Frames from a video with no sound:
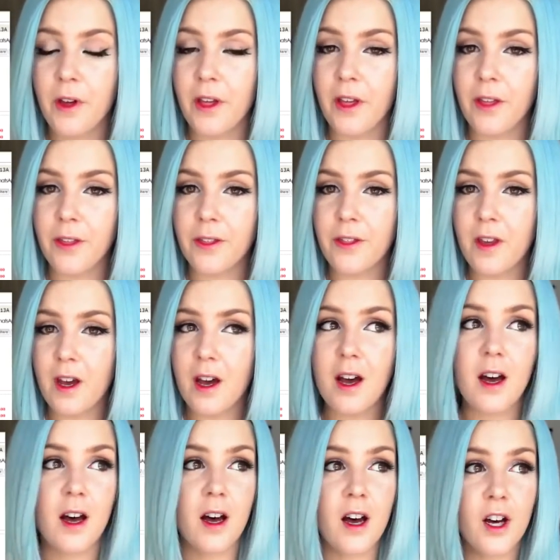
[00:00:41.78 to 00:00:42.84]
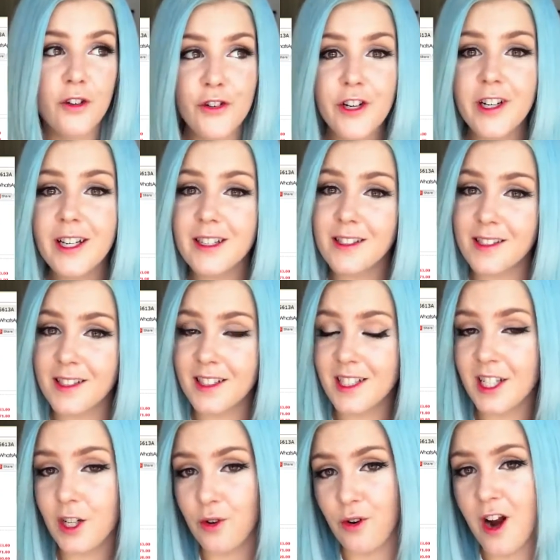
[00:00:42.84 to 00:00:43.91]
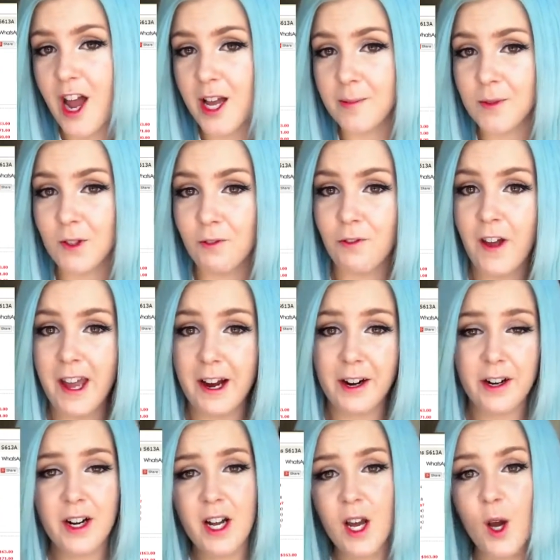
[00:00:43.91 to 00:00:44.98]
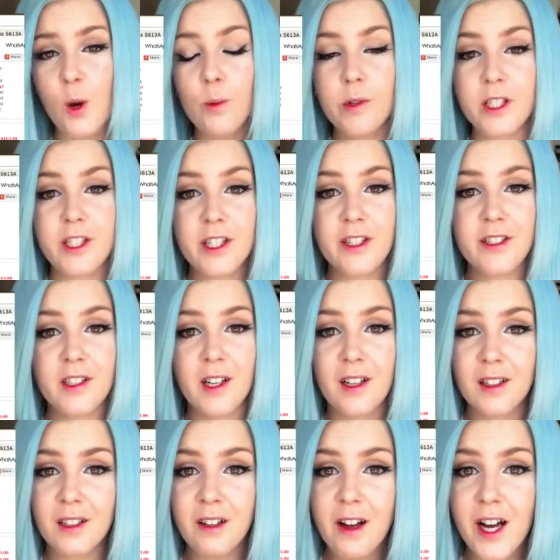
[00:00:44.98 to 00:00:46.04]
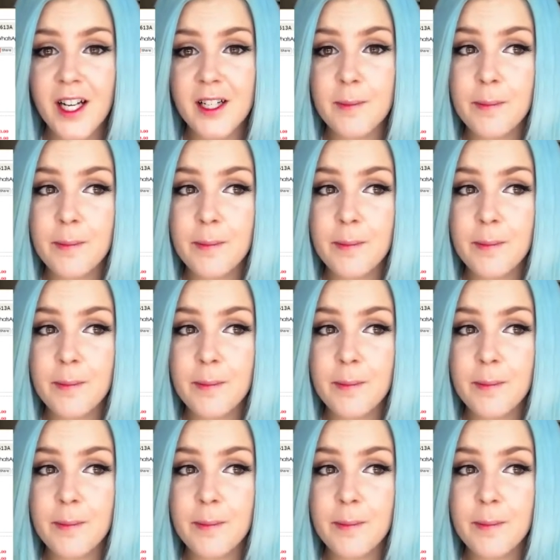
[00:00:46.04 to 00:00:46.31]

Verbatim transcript: with 160 grams of hair, which is a lot,